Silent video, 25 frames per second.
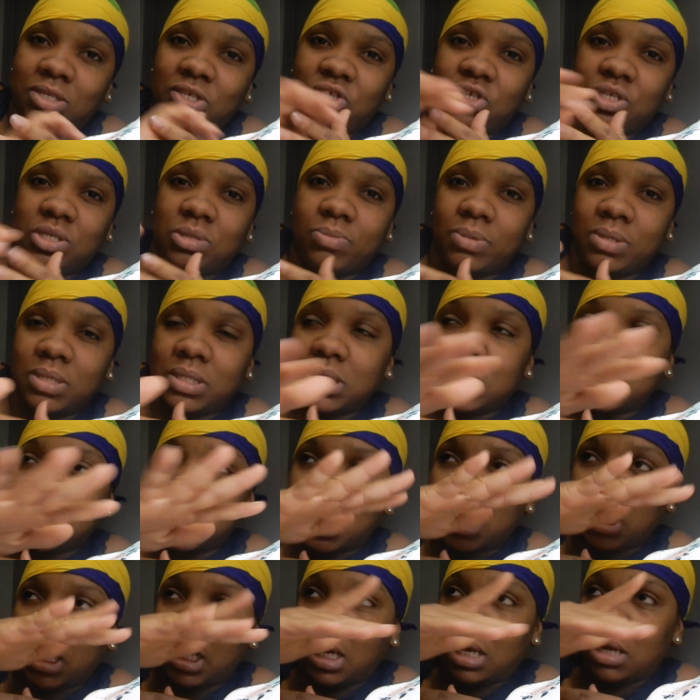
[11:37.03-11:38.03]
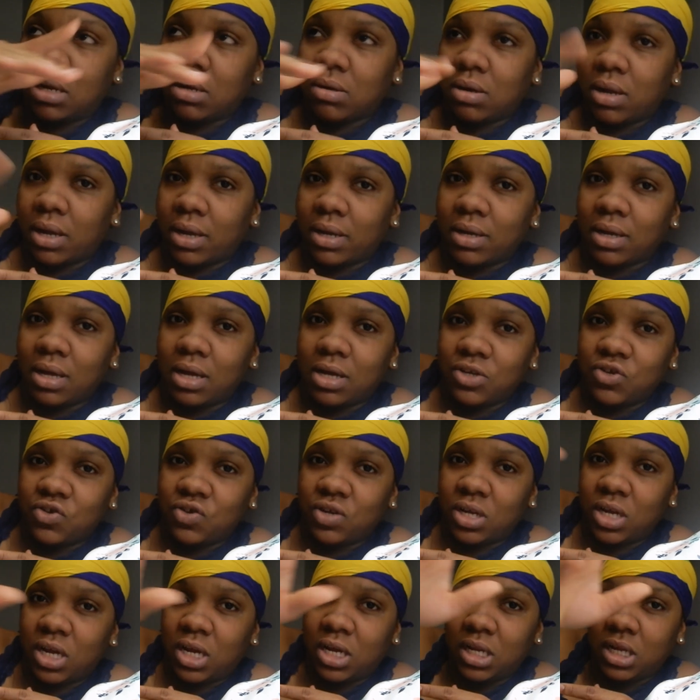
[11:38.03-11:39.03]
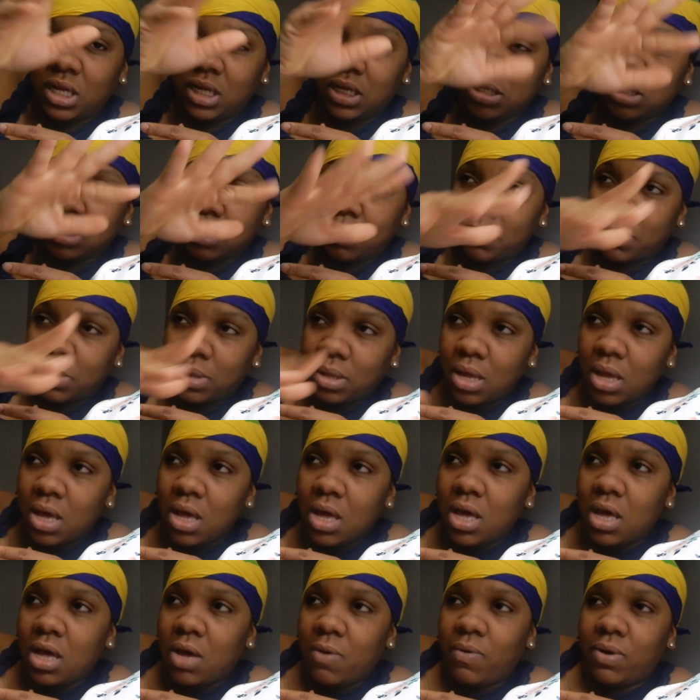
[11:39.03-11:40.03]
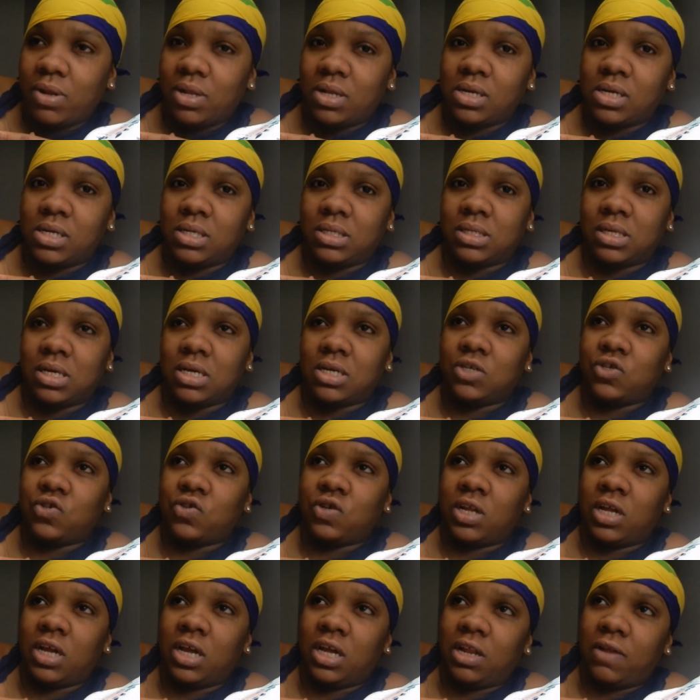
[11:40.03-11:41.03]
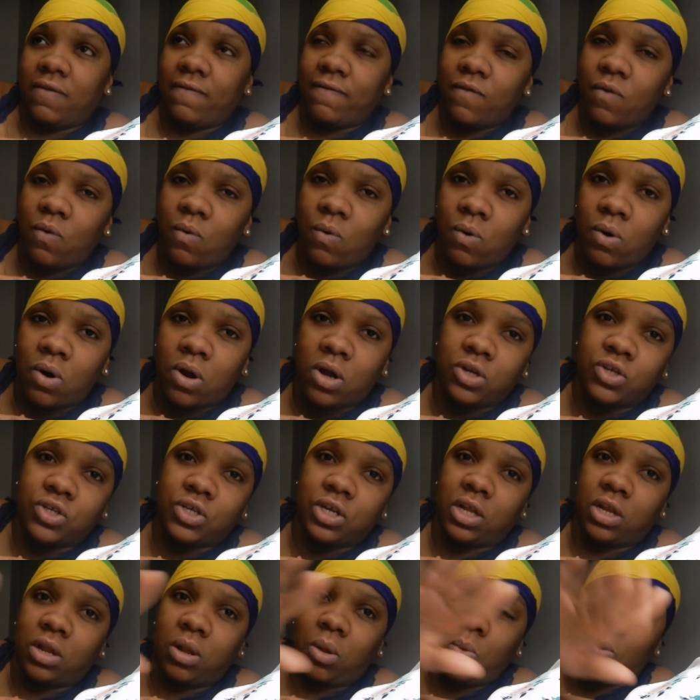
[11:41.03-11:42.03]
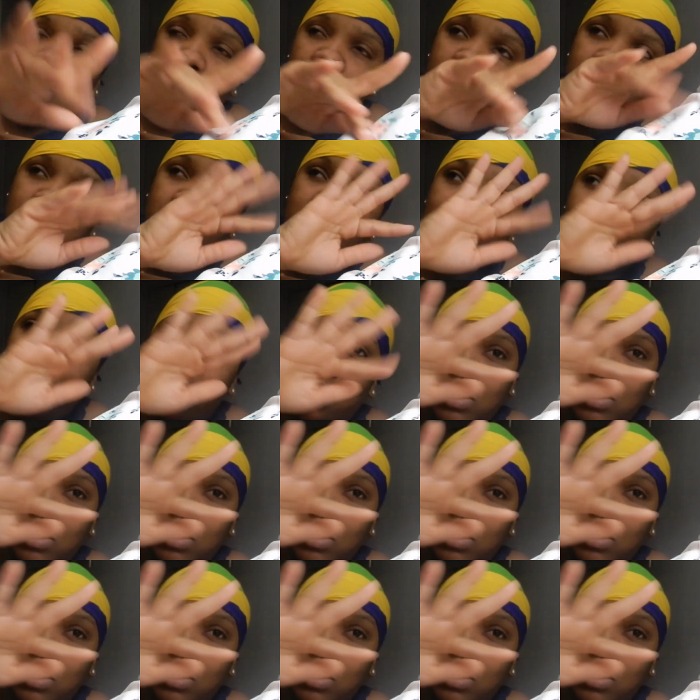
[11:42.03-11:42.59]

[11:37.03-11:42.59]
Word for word: It's just been steady, like one hundred eighty something, whether it's one hundred eighty-four, one hundred eighty-one, then